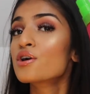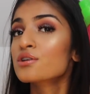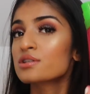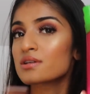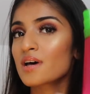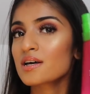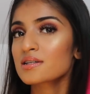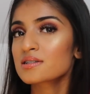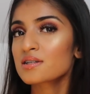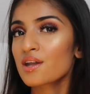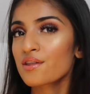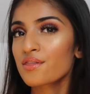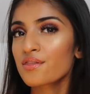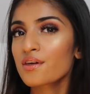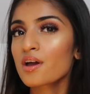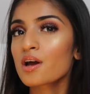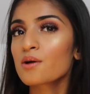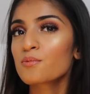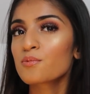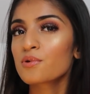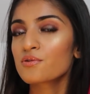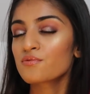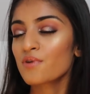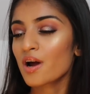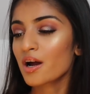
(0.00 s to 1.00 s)
So that's another thing
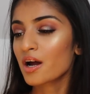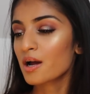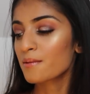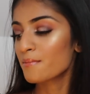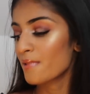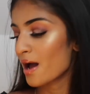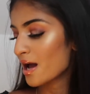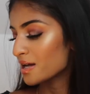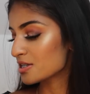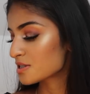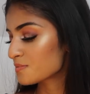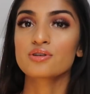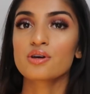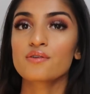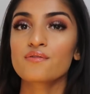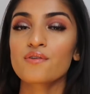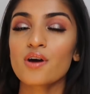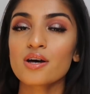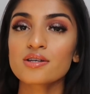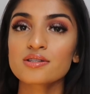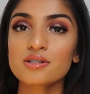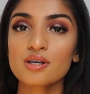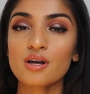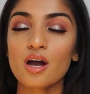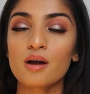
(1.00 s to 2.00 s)
I would recommend. So
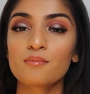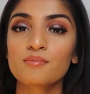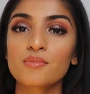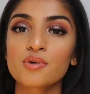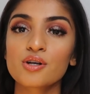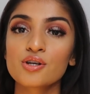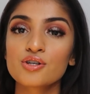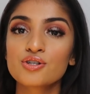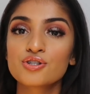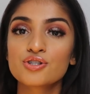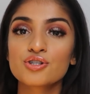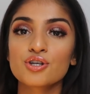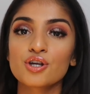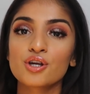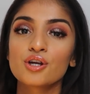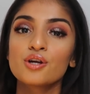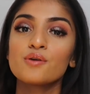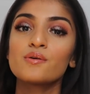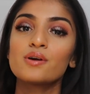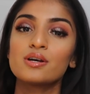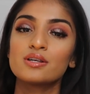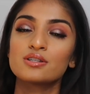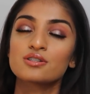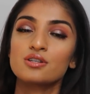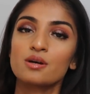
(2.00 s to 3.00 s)
first thing I'm gonna
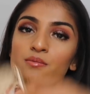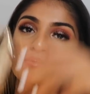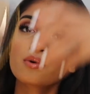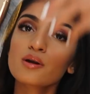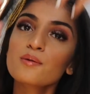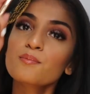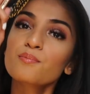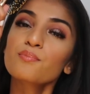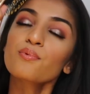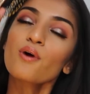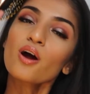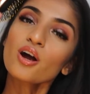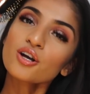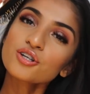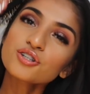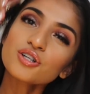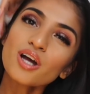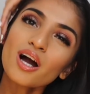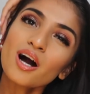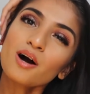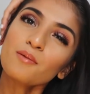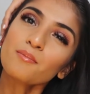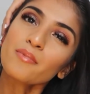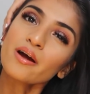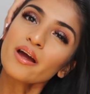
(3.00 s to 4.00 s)
do is I'm gonna brush
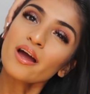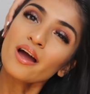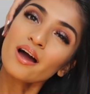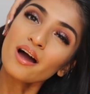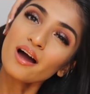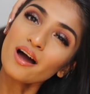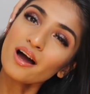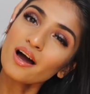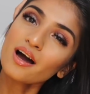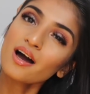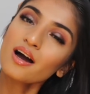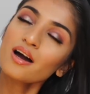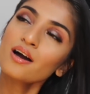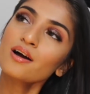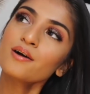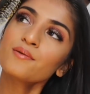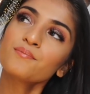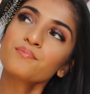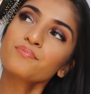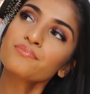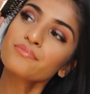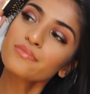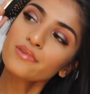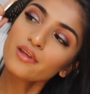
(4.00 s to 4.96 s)
out my hair,